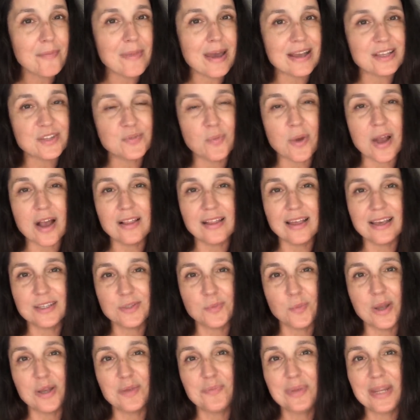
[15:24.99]
as well as
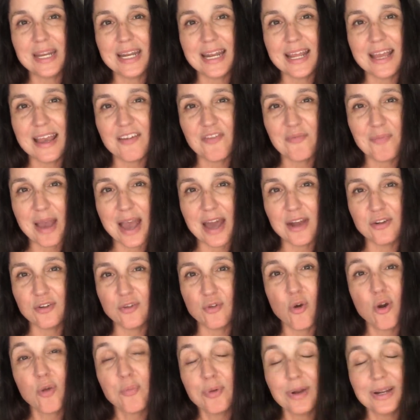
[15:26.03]
one PDF pattern
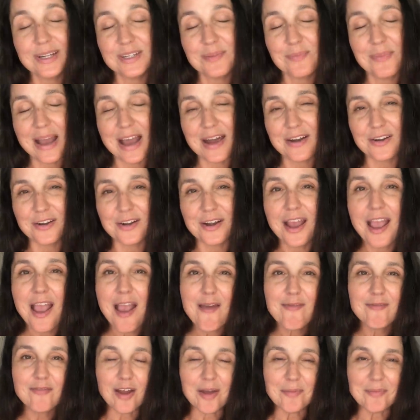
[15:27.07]
or printed pattern
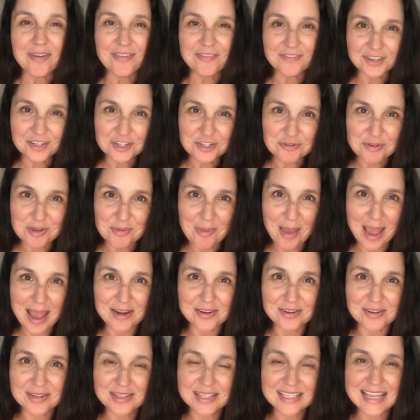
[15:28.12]
from Victory
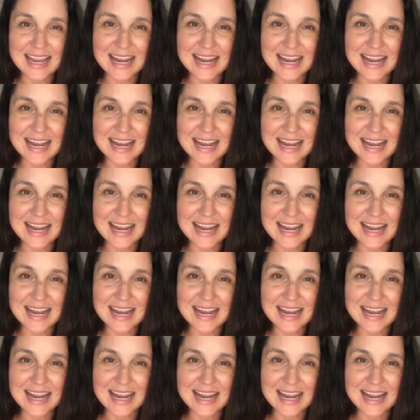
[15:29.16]
Patterns.